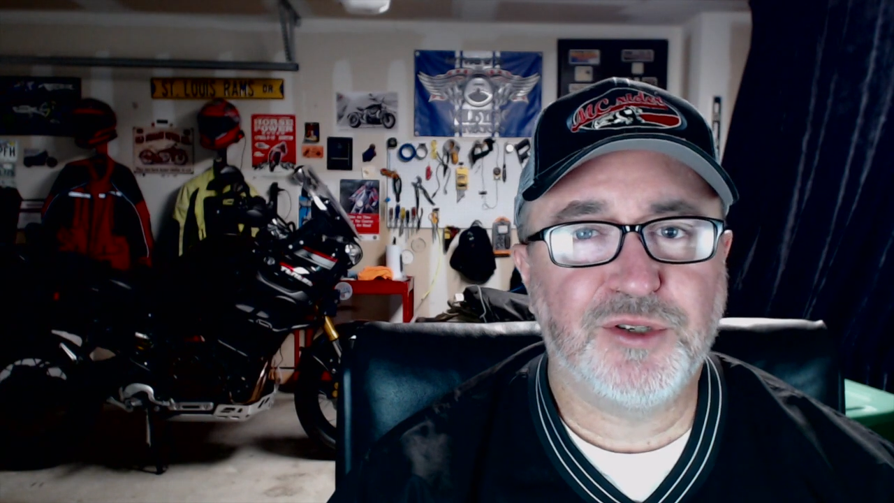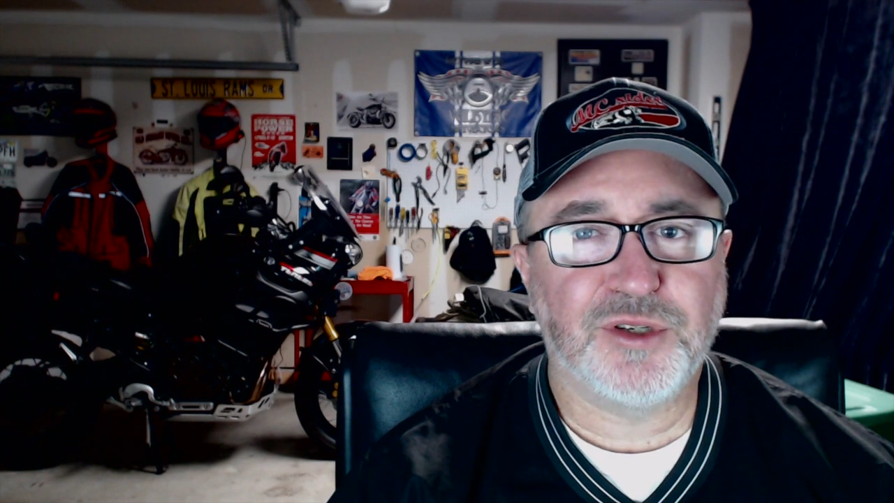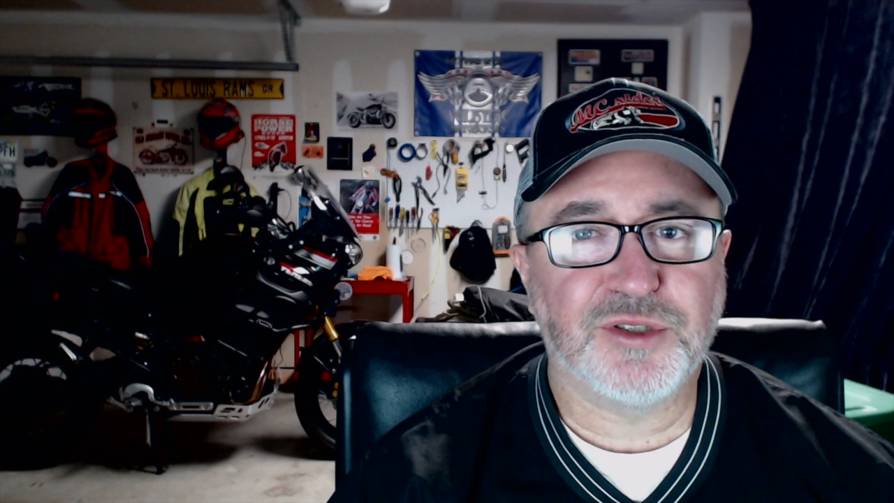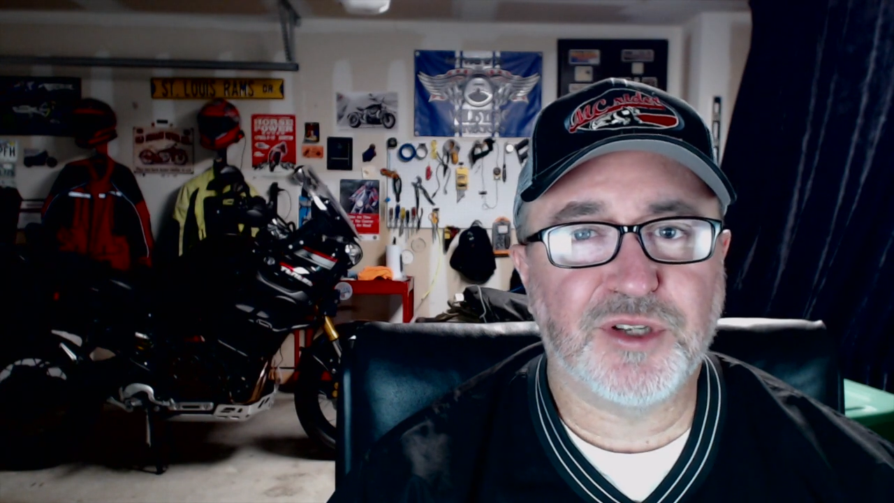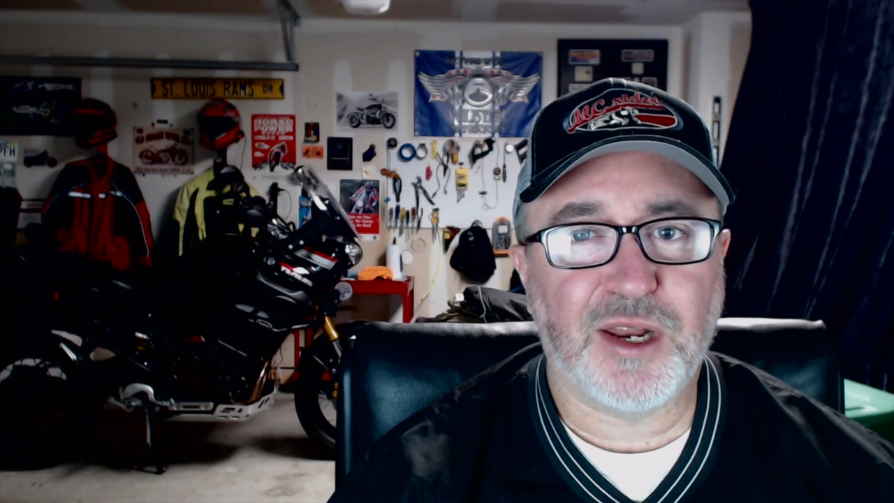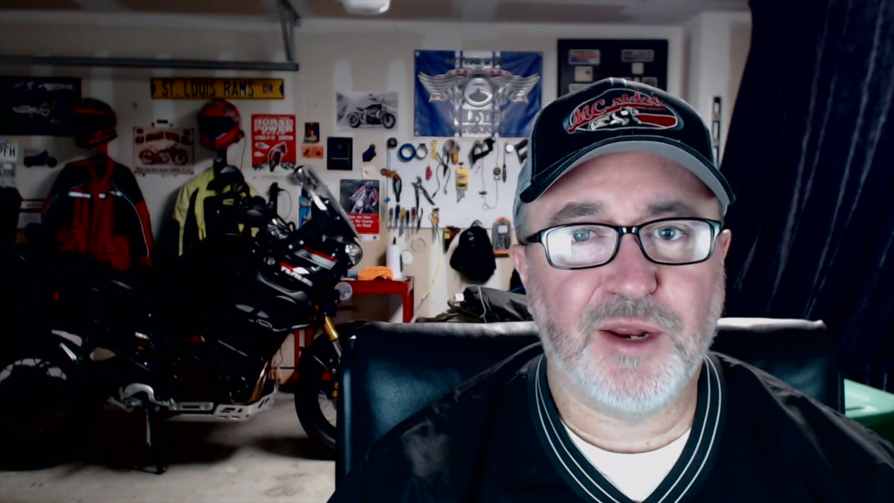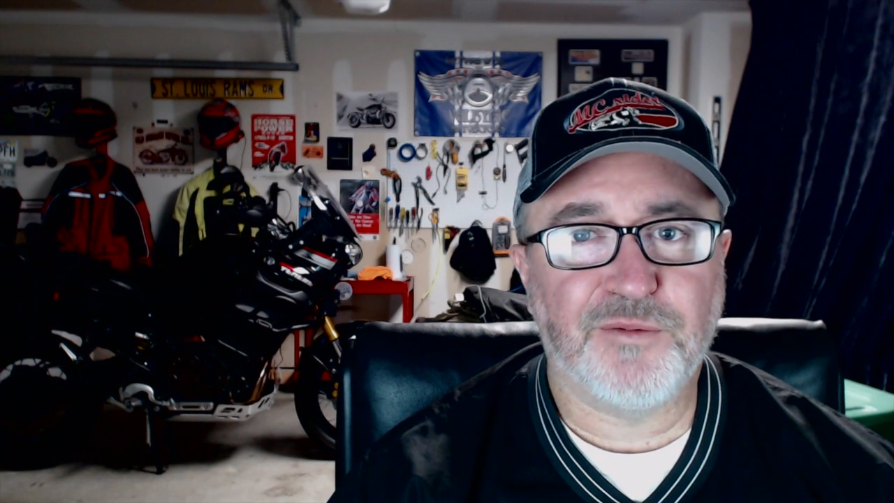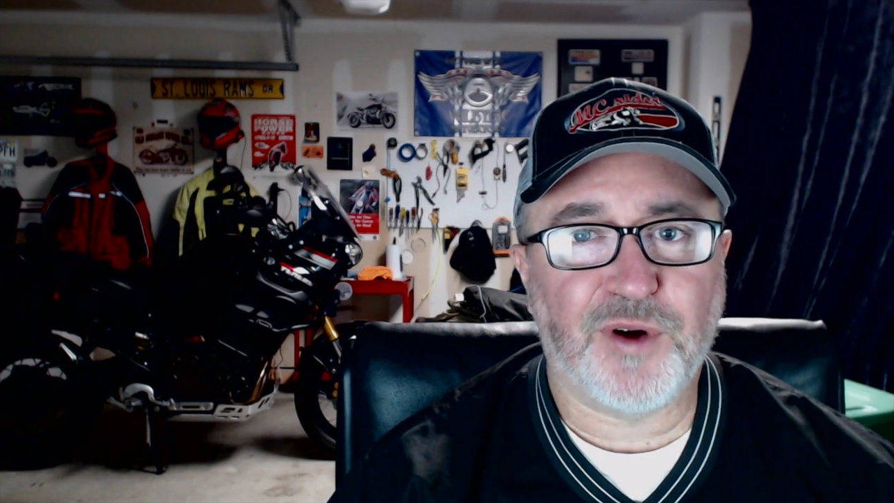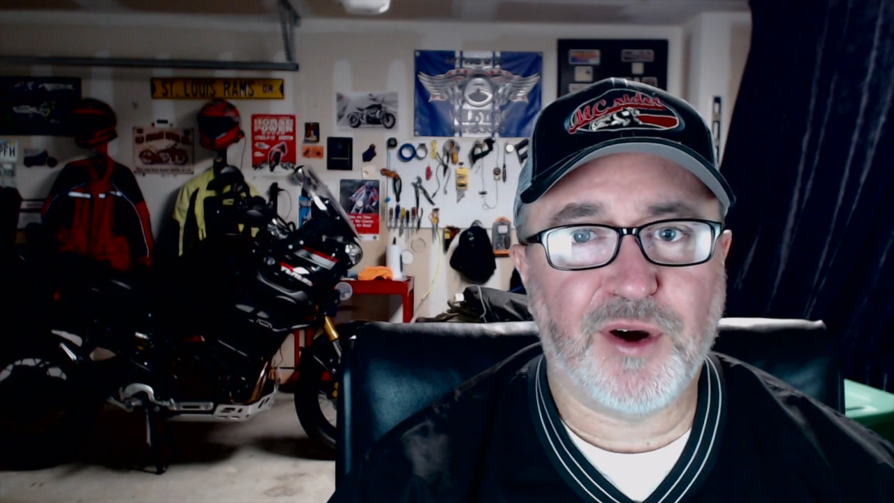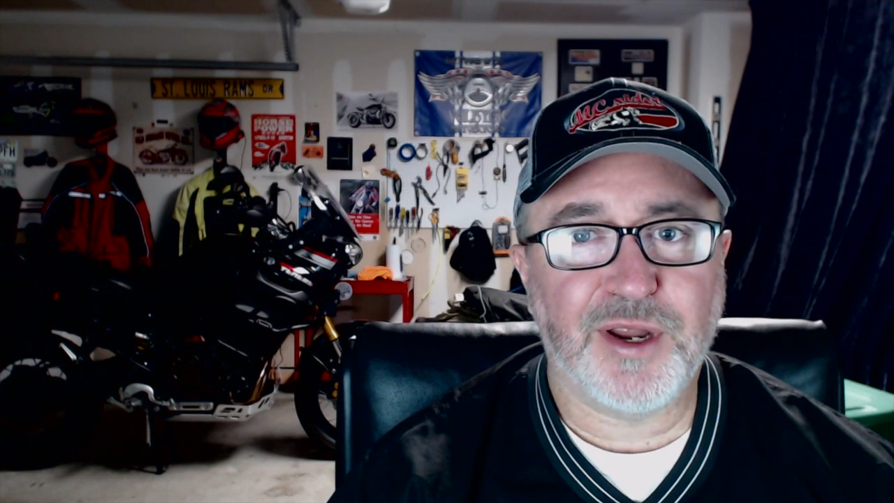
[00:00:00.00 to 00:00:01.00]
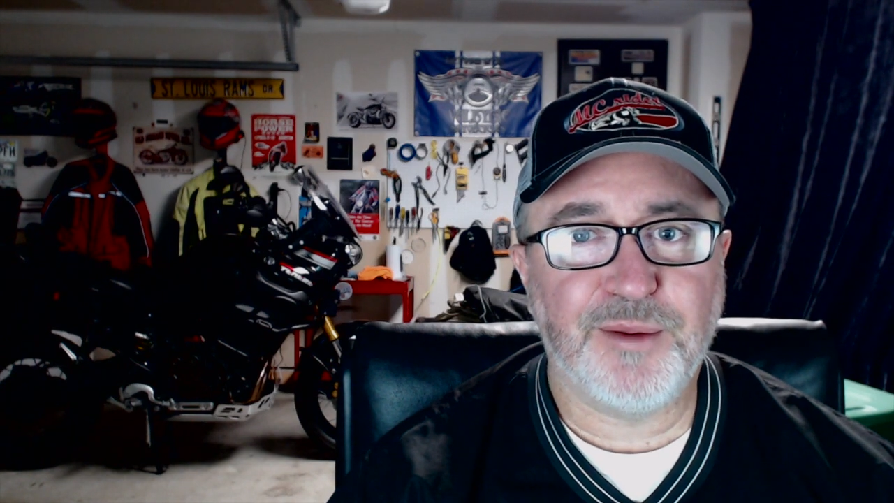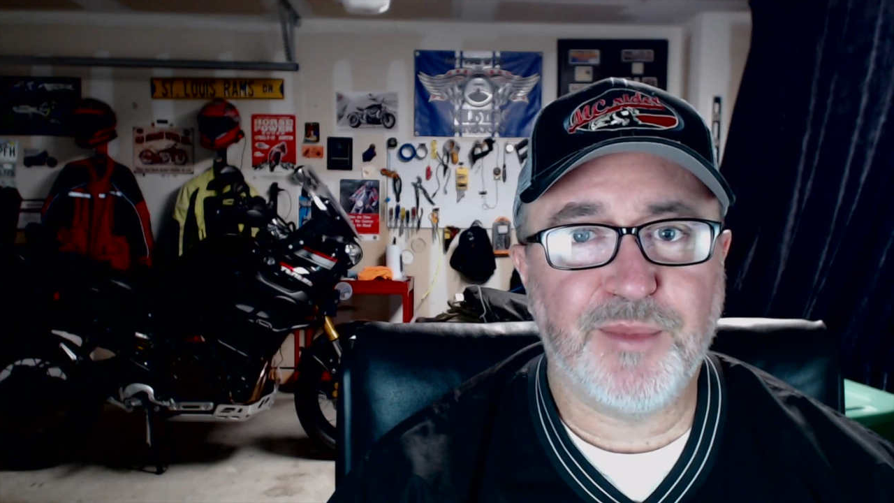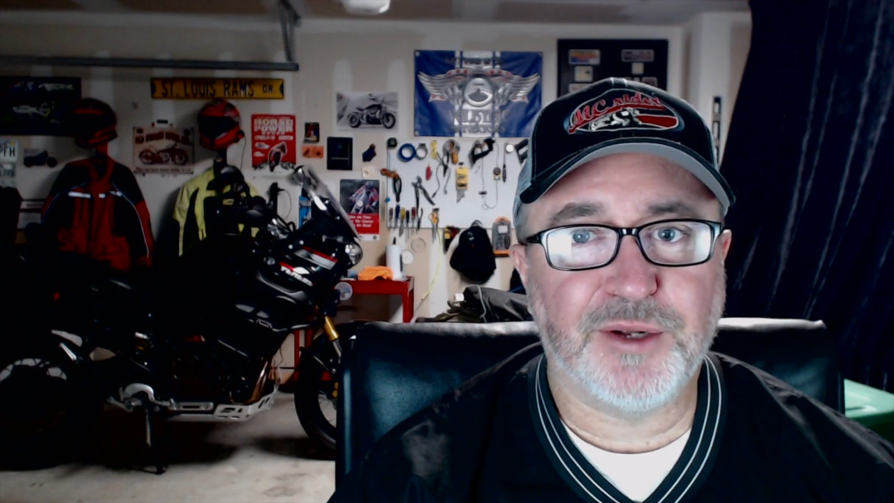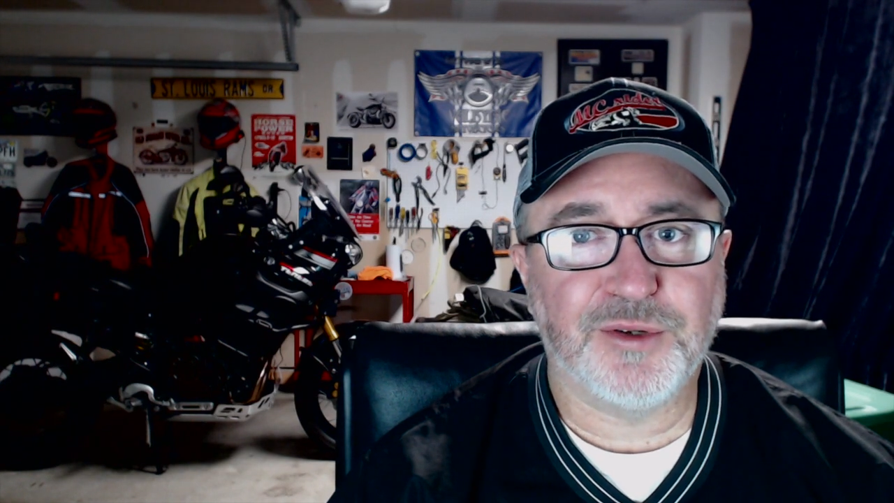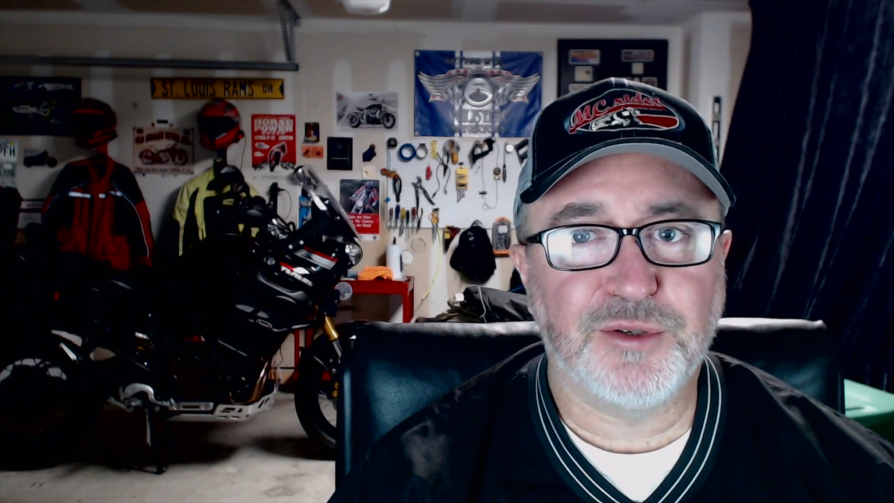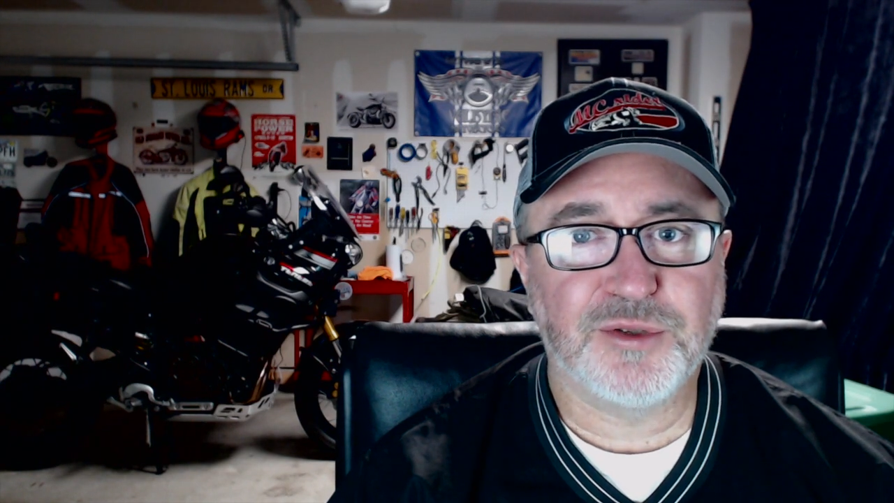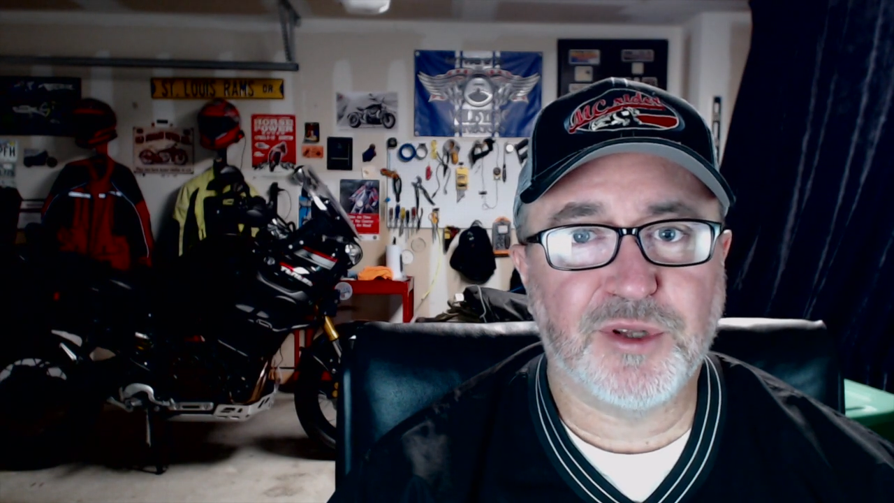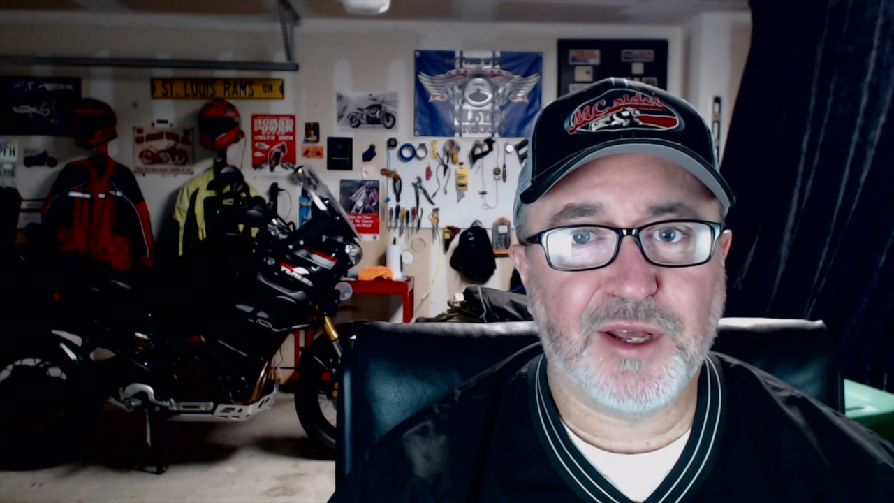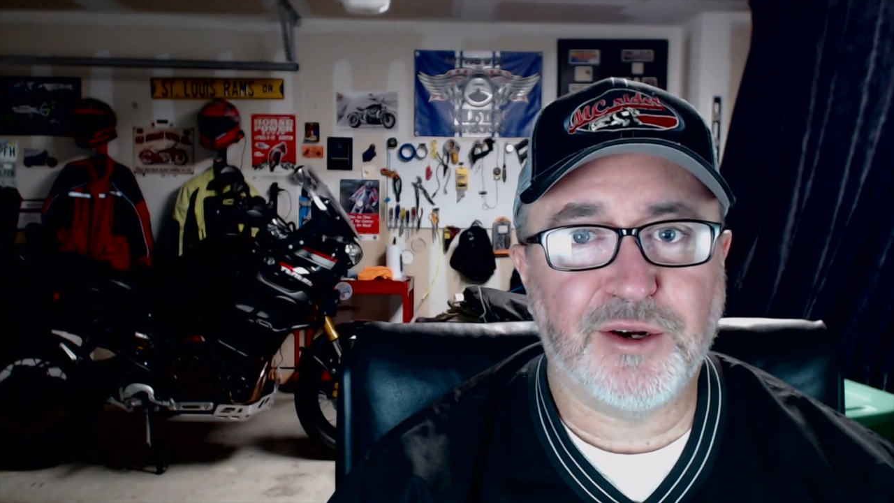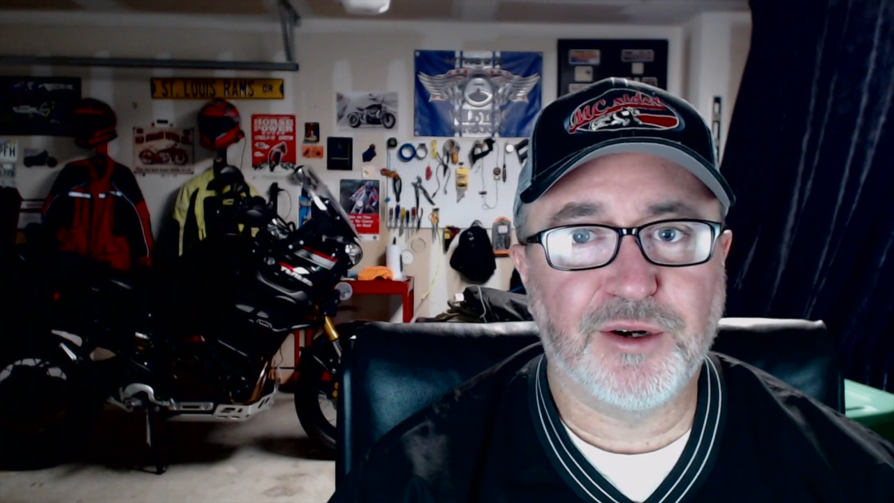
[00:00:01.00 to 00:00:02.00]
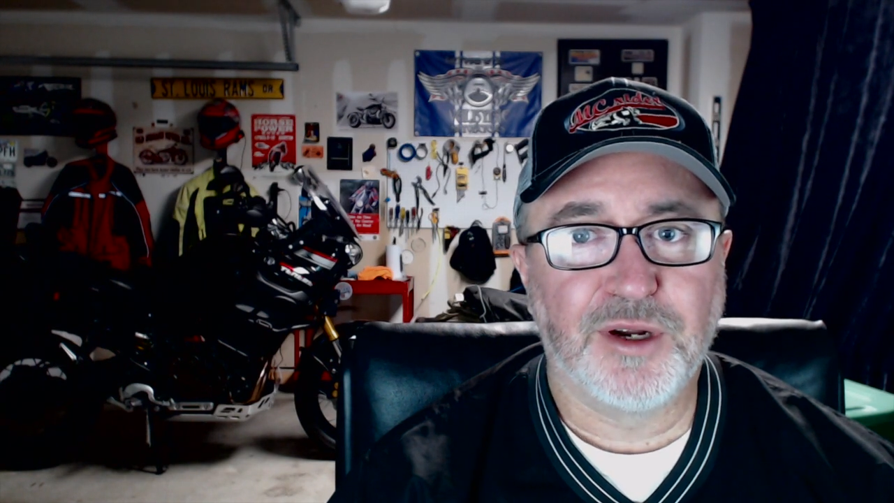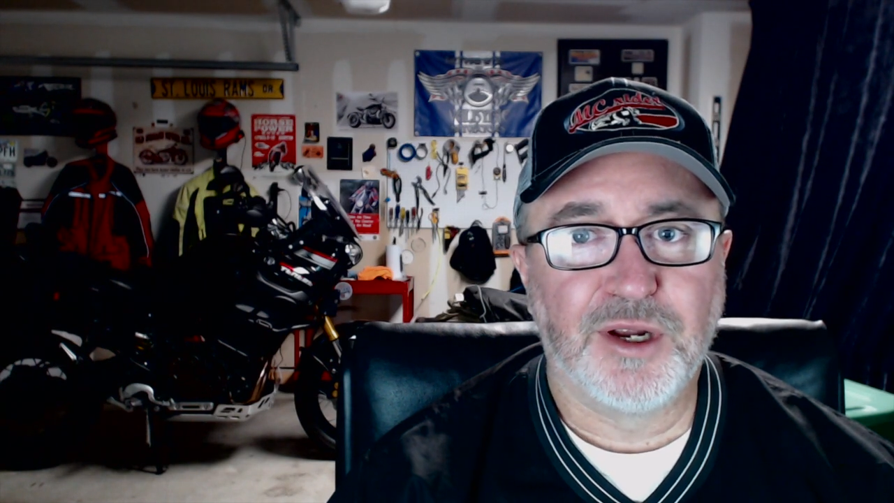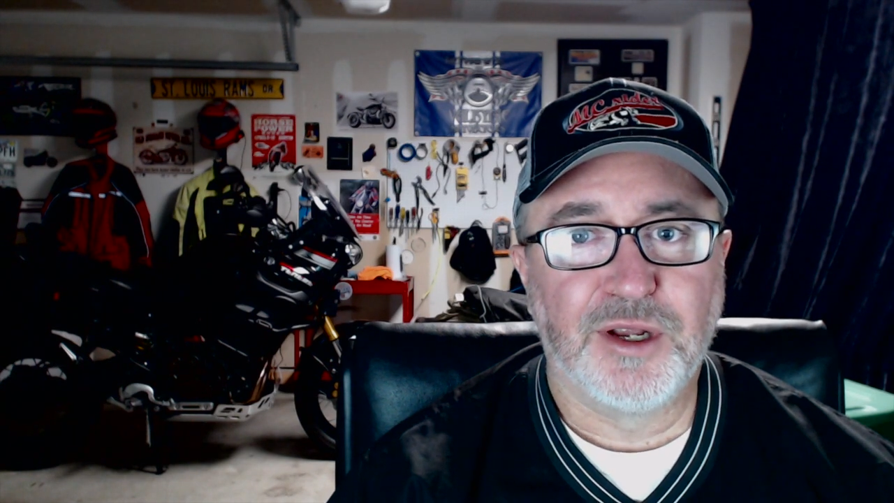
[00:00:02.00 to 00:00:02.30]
You can sign up for our email newsletter.